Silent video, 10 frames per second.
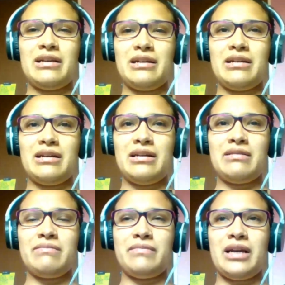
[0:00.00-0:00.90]
I
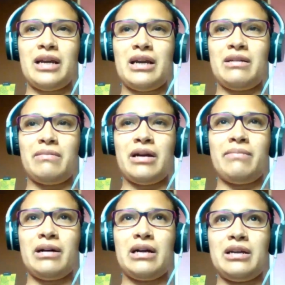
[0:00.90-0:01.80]

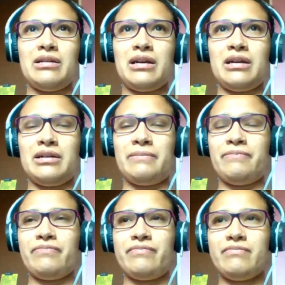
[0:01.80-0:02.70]
buy
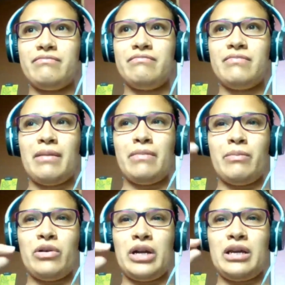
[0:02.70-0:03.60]

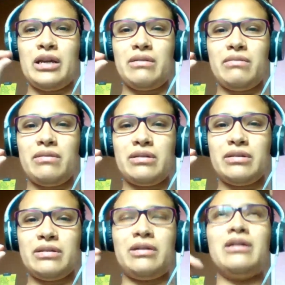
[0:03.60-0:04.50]
memory.
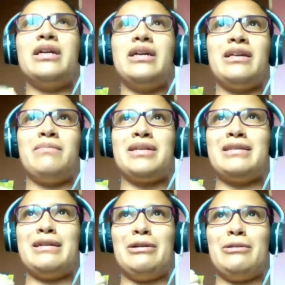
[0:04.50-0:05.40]
In
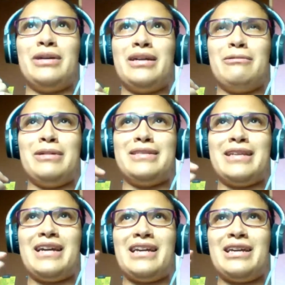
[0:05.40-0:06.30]
Mexico, we
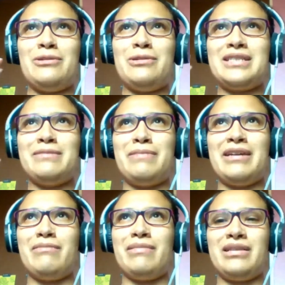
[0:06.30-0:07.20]
say
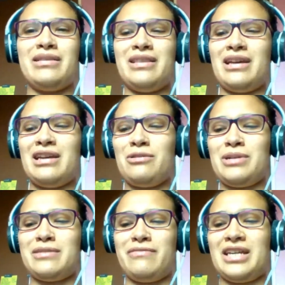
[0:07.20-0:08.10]
USB, but the
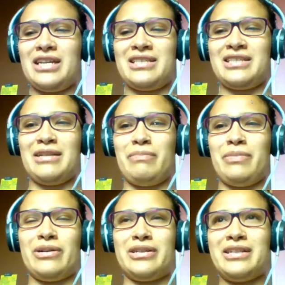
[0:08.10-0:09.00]
USB is the
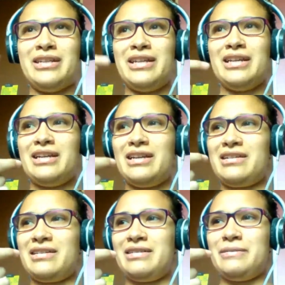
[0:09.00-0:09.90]
port,
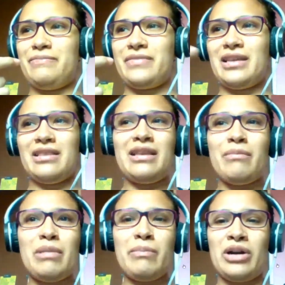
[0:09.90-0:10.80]
the
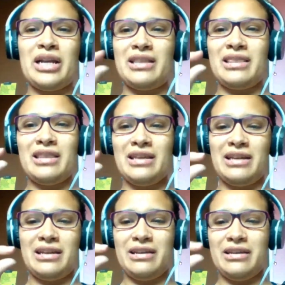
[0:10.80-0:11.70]
memory,
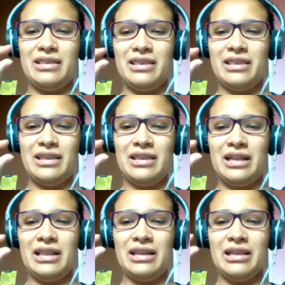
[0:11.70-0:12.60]
the
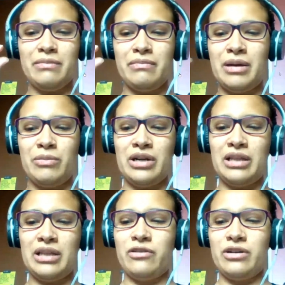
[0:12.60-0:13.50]
little
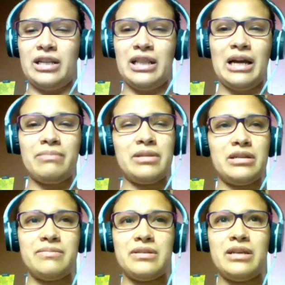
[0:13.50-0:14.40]
memory for the
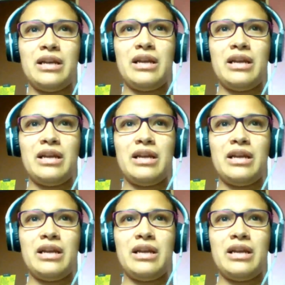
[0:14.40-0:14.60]
laptops.